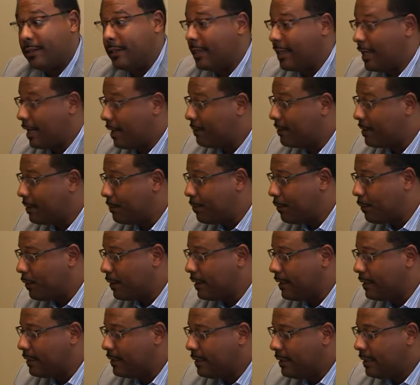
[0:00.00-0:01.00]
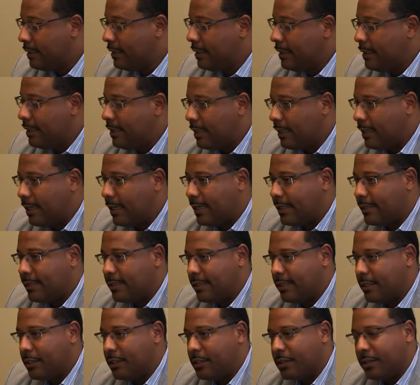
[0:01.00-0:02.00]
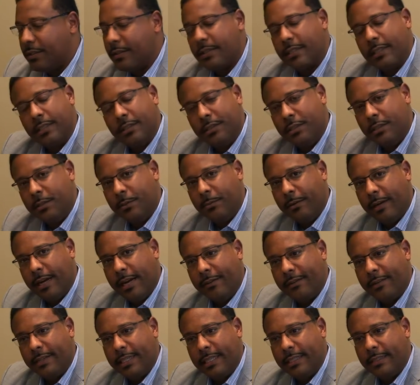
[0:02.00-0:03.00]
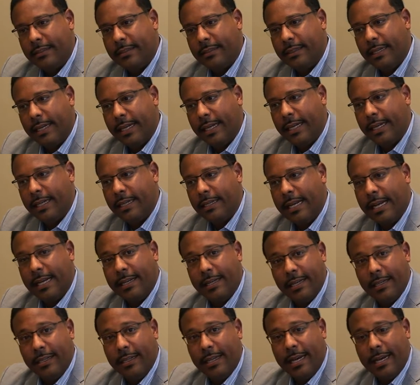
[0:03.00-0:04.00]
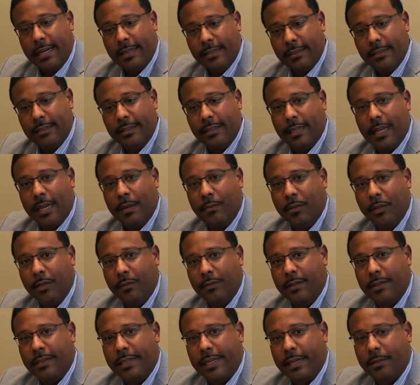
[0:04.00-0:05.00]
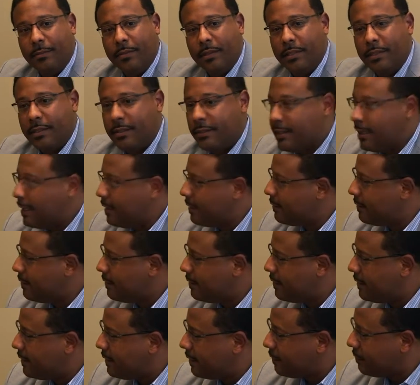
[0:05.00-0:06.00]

and then I was appointed uh, as the insurance consumer advocate, and I did that until I moved to Tampa in 2010.